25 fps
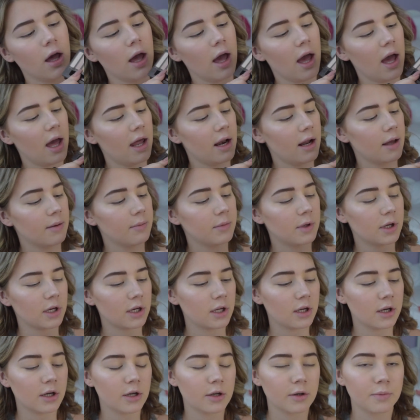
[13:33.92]
and I'm
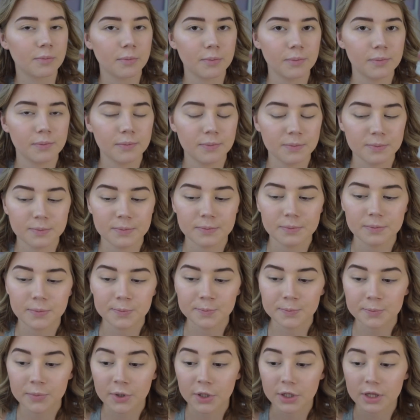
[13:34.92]
gonna
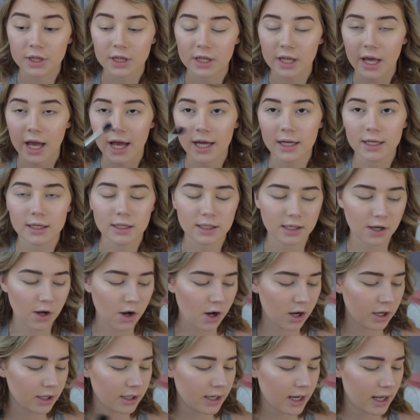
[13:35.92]
put that
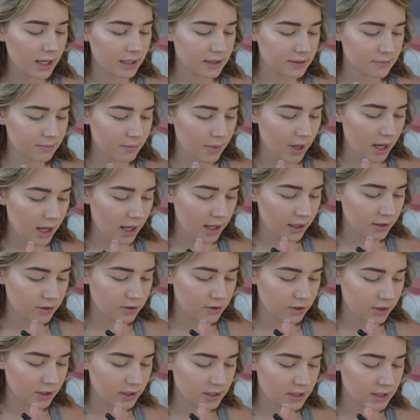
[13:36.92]
on as my
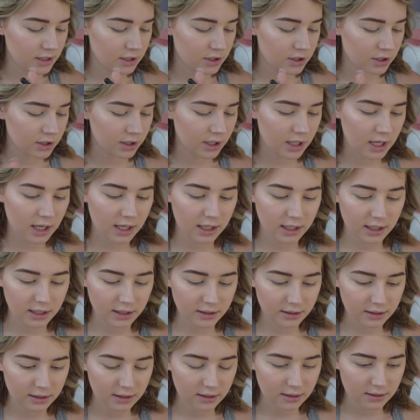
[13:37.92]
transition
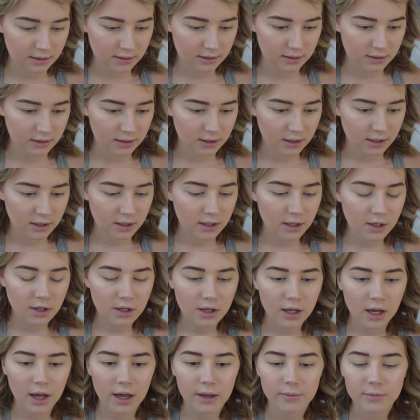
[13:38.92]
color.
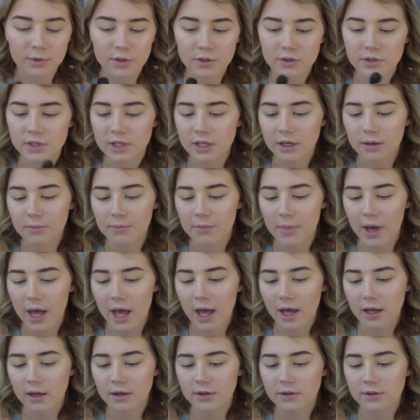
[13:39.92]
I'm using a
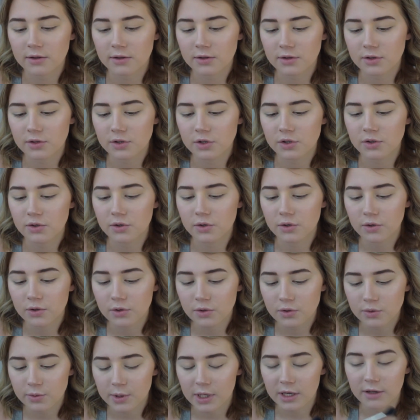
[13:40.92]
MAC
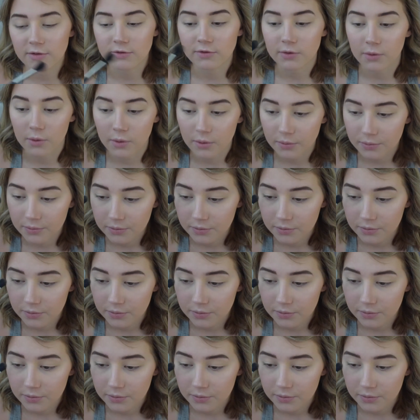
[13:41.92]
224.